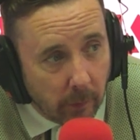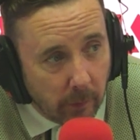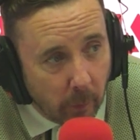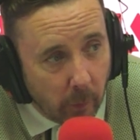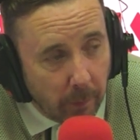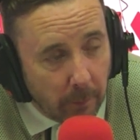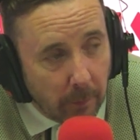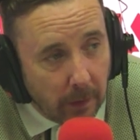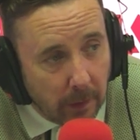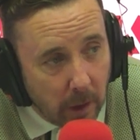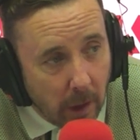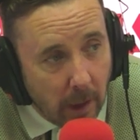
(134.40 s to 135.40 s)
There were people
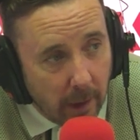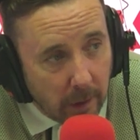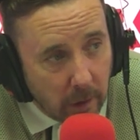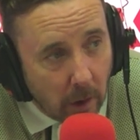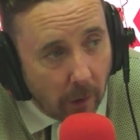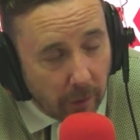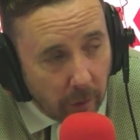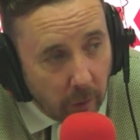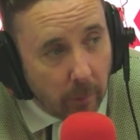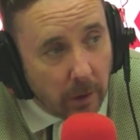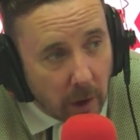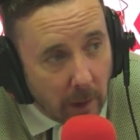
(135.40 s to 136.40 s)
like John
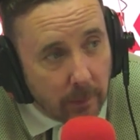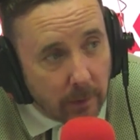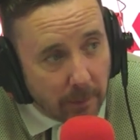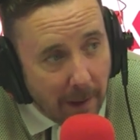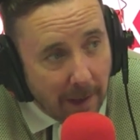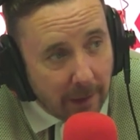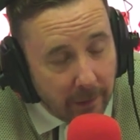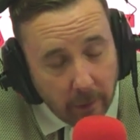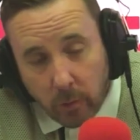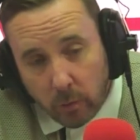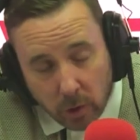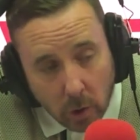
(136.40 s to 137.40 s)
Hume and Seamus Mallon
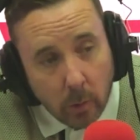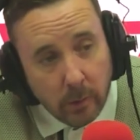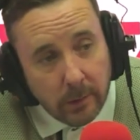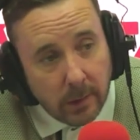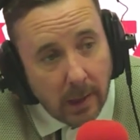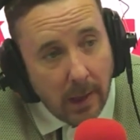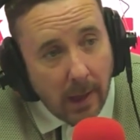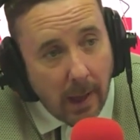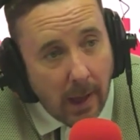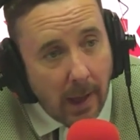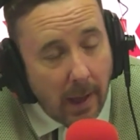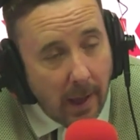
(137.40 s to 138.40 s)
who chose
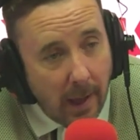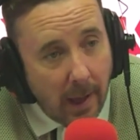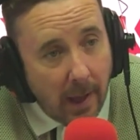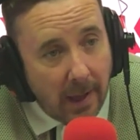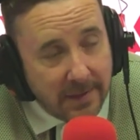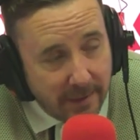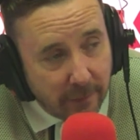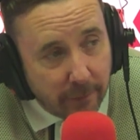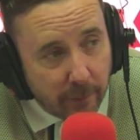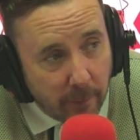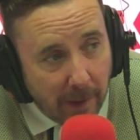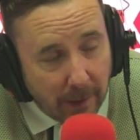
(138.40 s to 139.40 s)
a
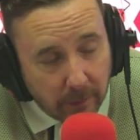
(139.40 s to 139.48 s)
different path.